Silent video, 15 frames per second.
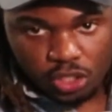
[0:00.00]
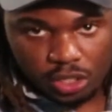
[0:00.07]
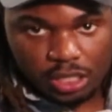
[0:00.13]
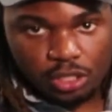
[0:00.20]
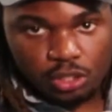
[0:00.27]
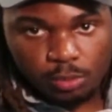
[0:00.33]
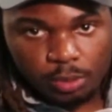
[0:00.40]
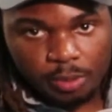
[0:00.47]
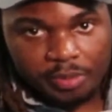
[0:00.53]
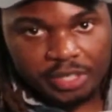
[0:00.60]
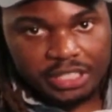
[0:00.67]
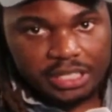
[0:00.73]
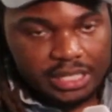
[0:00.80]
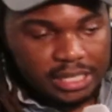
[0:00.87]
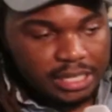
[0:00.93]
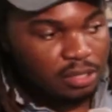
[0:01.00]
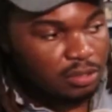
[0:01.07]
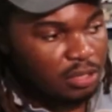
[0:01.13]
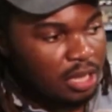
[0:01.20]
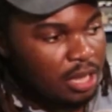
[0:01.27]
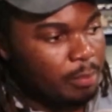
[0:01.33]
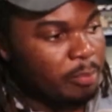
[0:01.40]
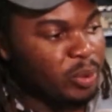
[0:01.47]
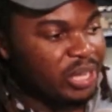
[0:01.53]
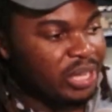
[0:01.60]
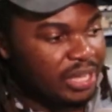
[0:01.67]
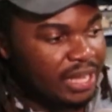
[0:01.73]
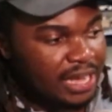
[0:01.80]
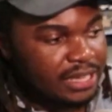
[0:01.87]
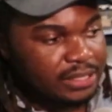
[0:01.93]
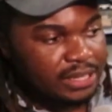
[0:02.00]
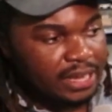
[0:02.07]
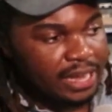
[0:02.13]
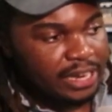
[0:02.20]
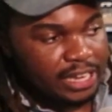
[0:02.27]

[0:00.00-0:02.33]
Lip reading: to aluminum and steel, but yes to any